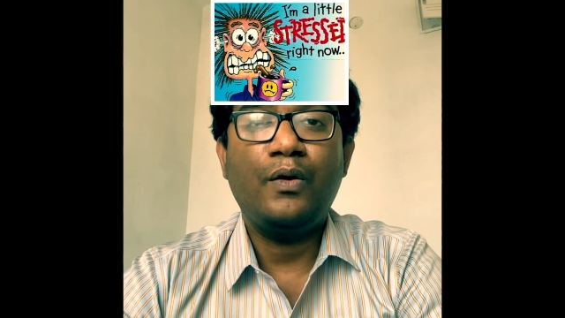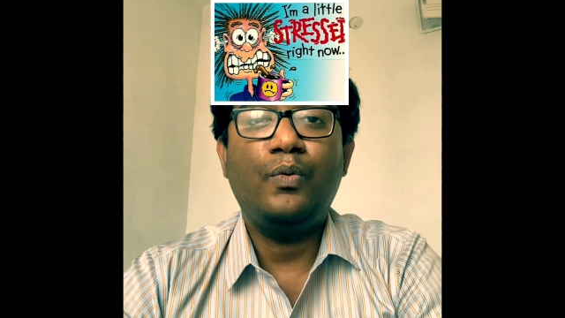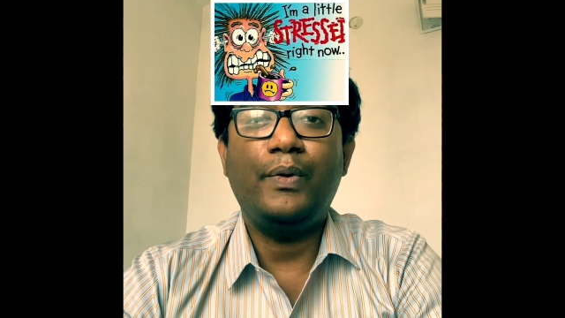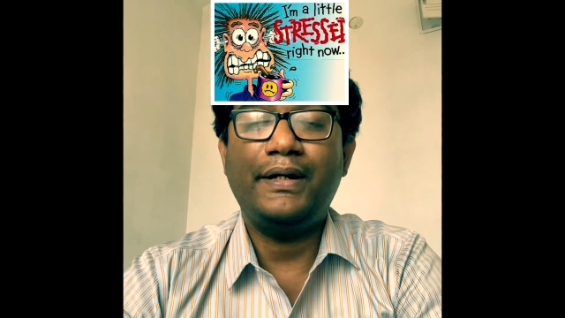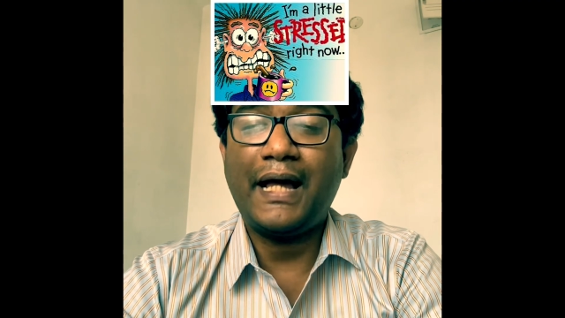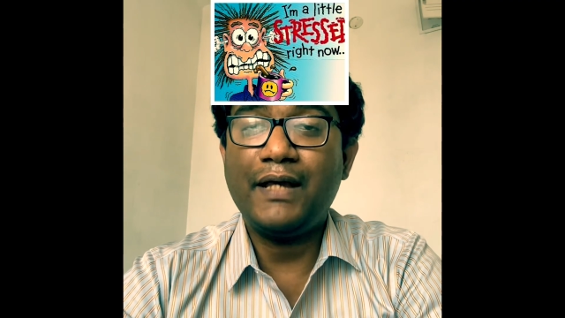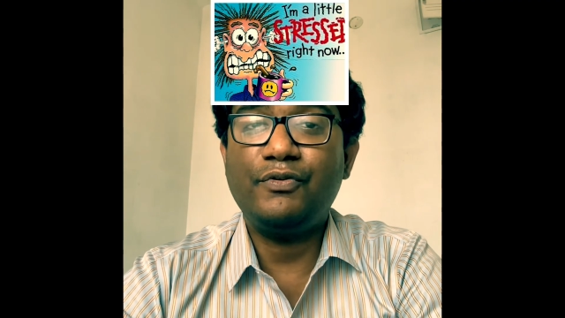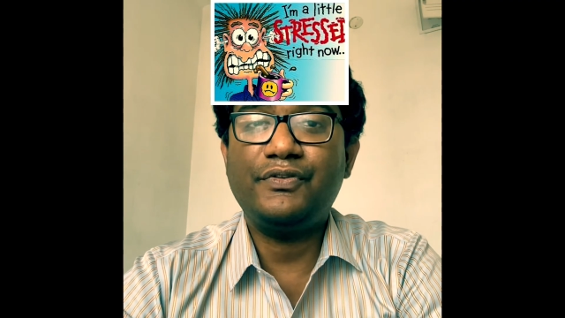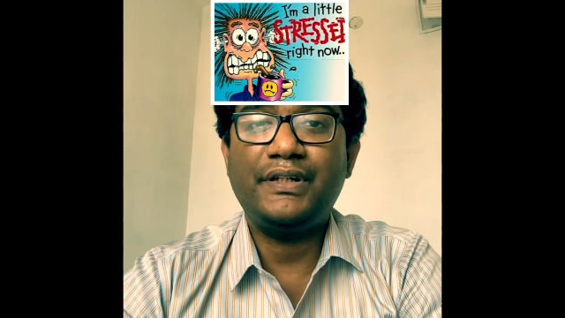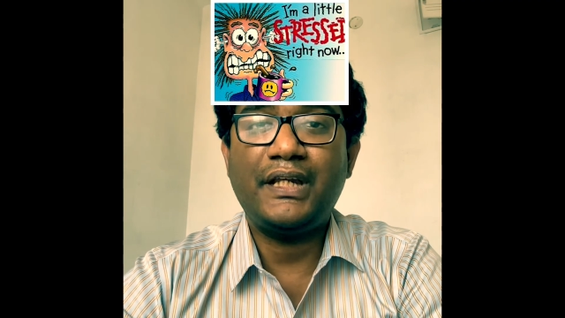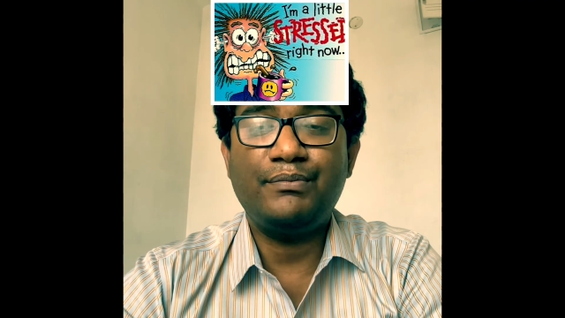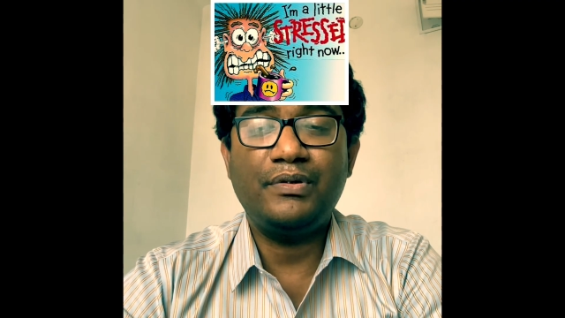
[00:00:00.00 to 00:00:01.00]
When I was
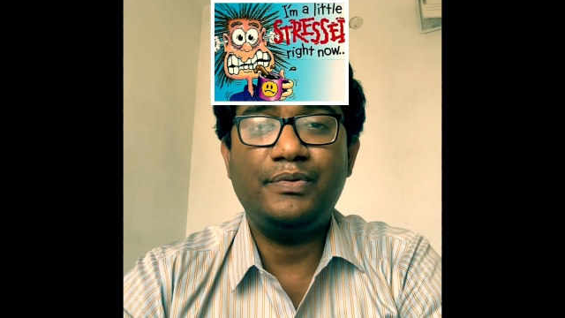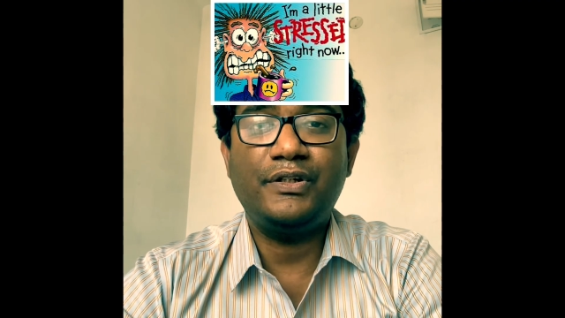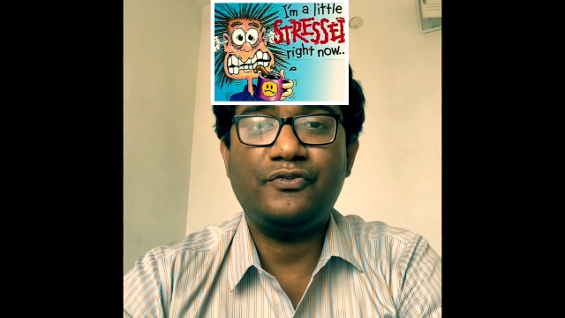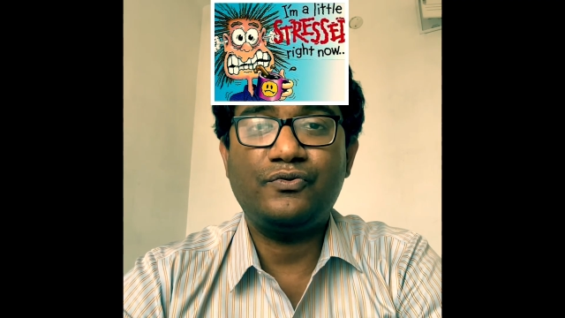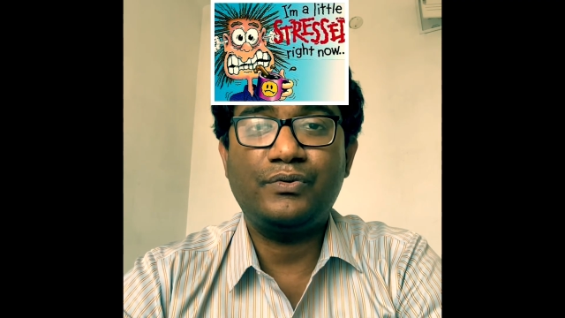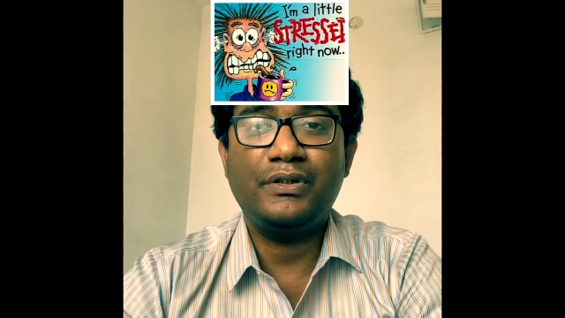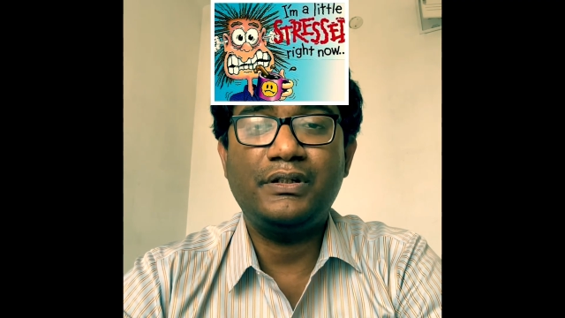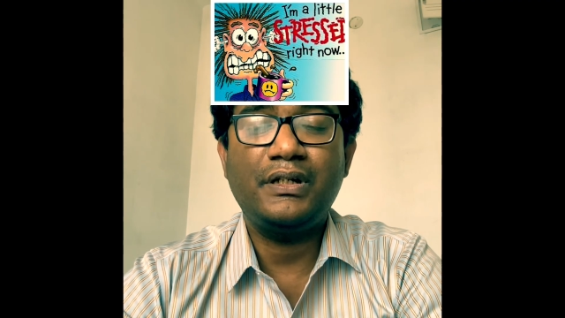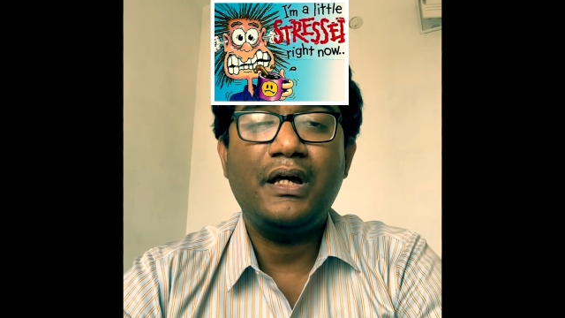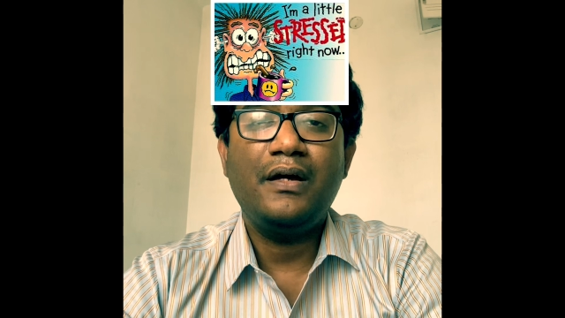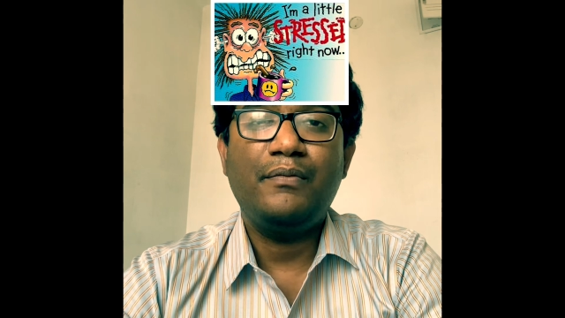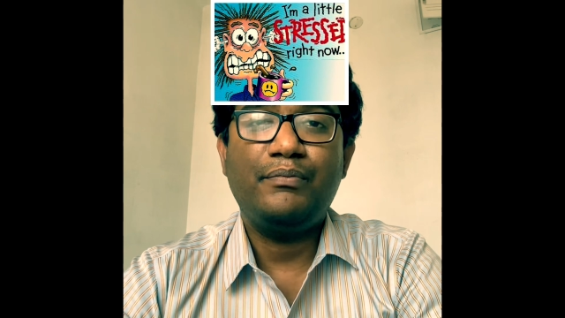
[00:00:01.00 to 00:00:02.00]
an MBBS student,
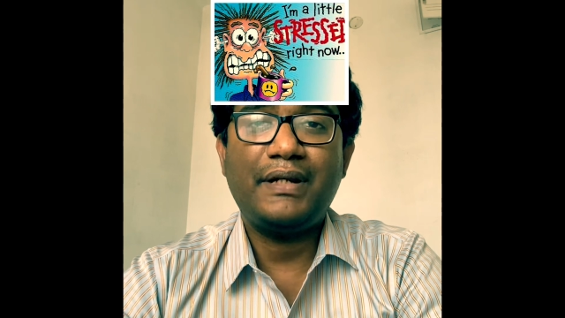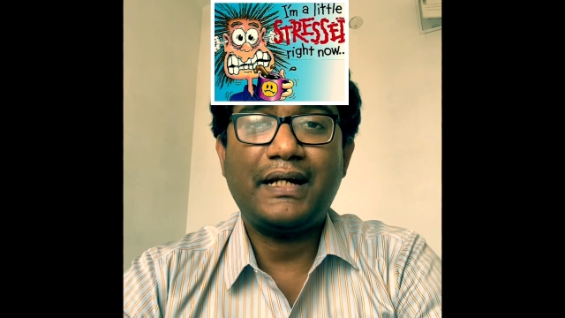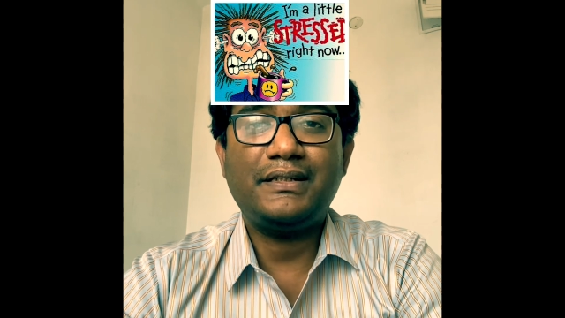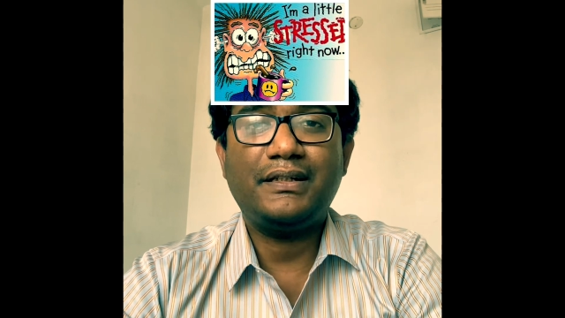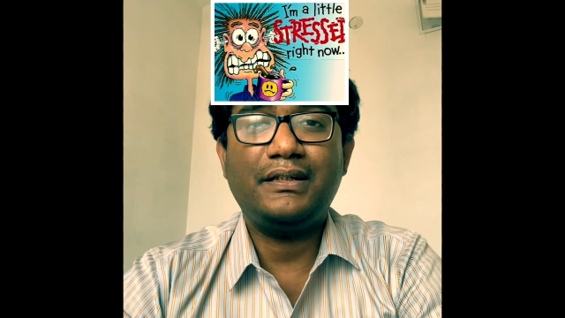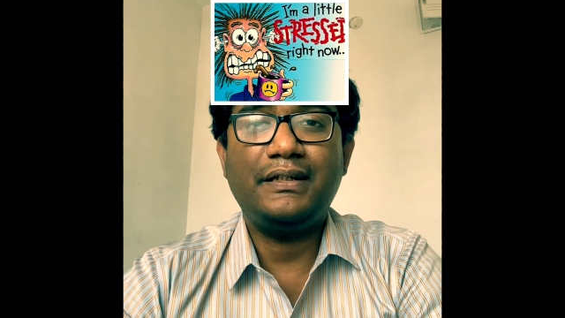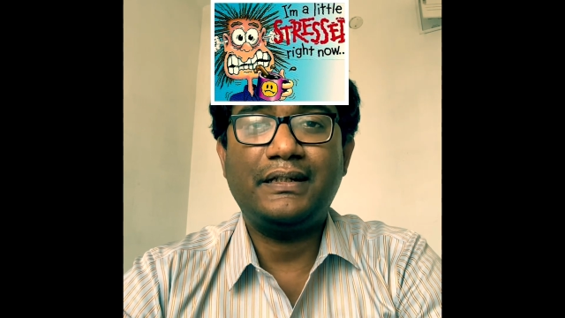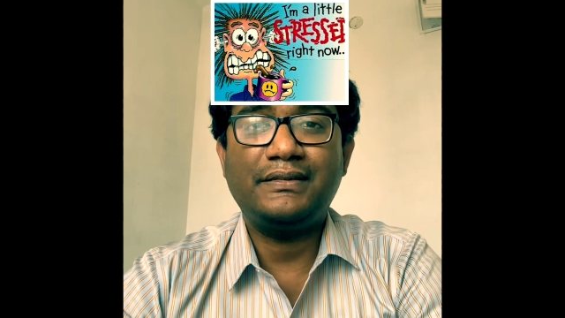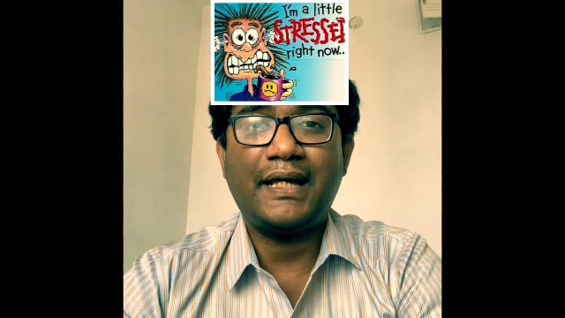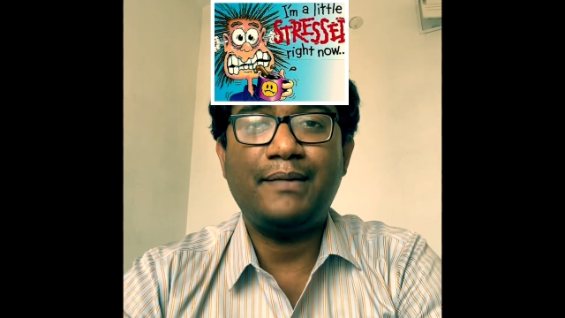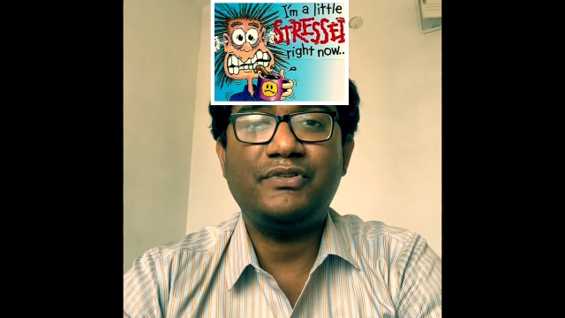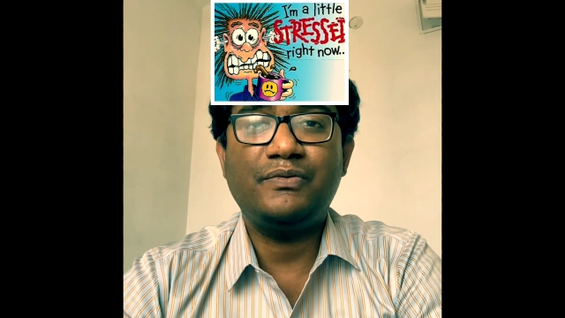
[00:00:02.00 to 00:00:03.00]
practical exams